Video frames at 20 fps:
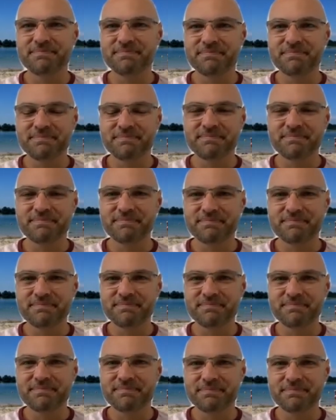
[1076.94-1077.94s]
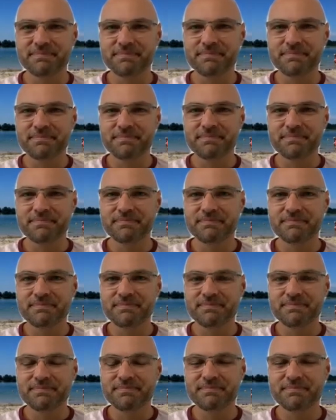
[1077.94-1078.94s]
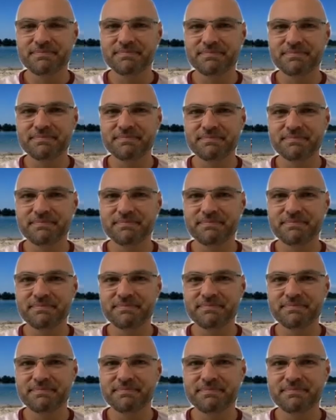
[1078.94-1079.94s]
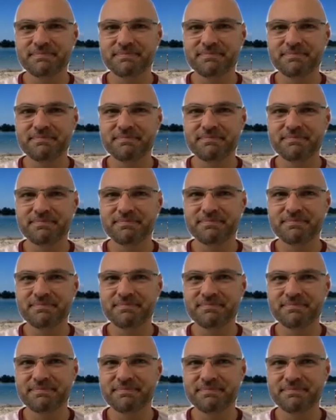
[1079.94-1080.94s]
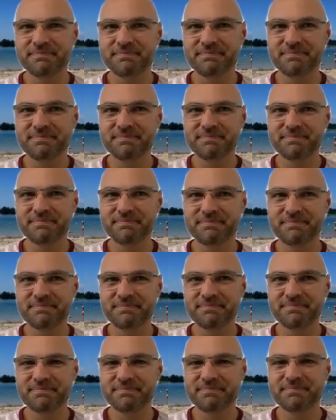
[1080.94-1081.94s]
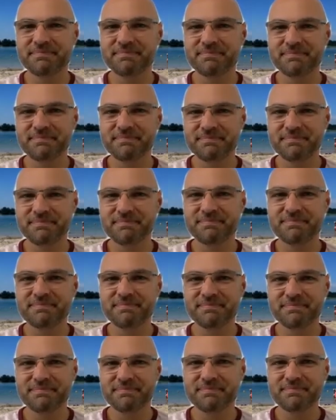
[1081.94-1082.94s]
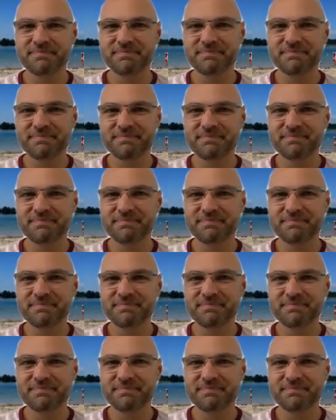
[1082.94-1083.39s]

(silent)